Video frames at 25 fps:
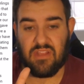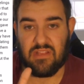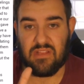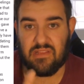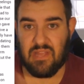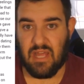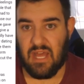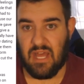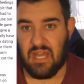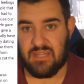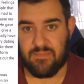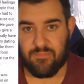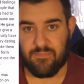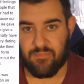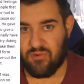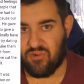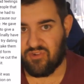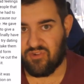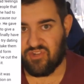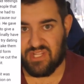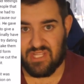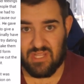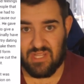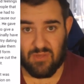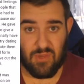last
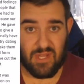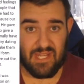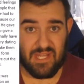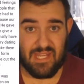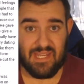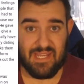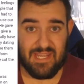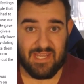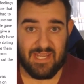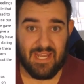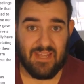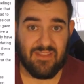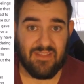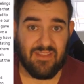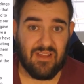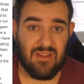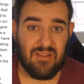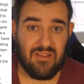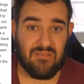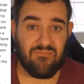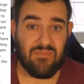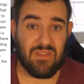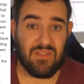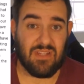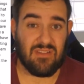project they worked
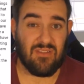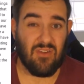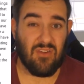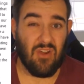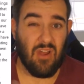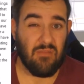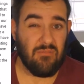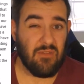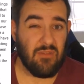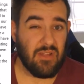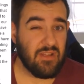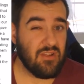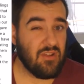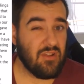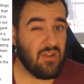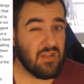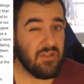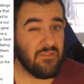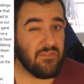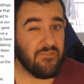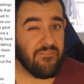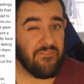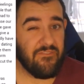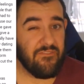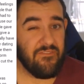together, the timeline kind
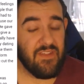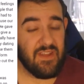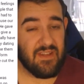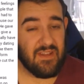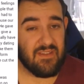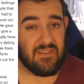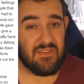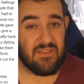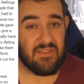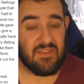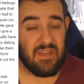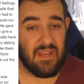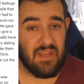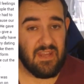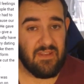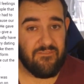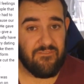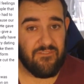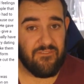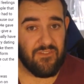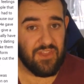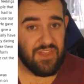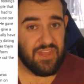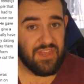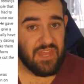of fits
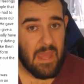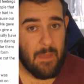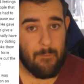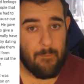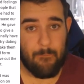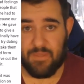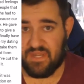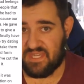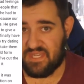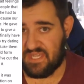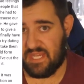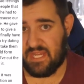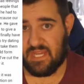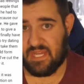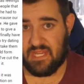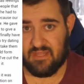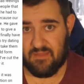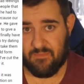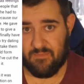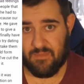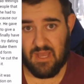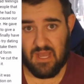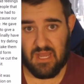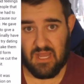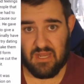for that particular
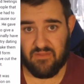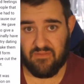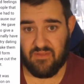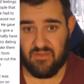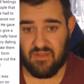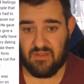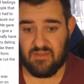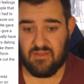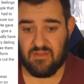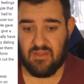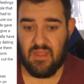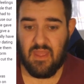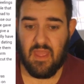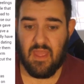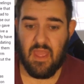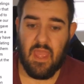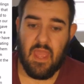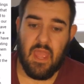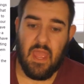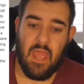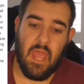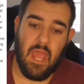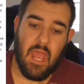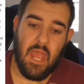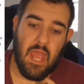part of it.
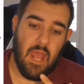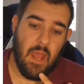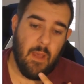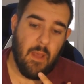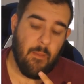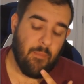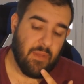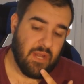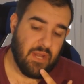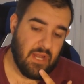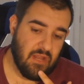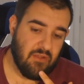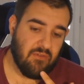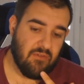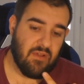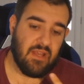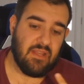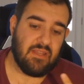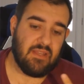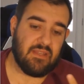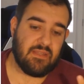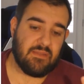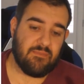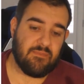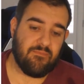But
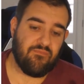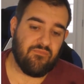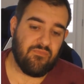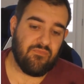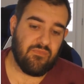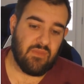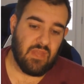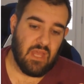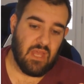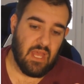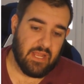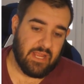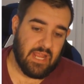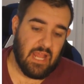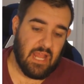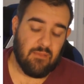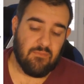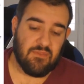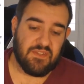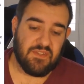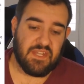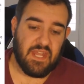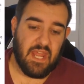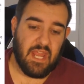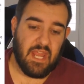anyways, Callum
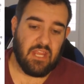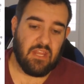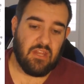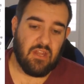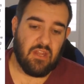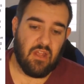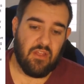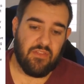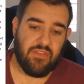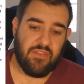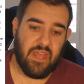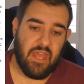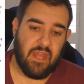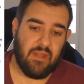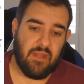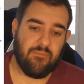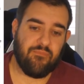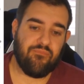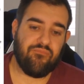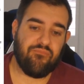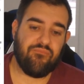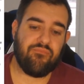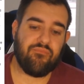was saying, that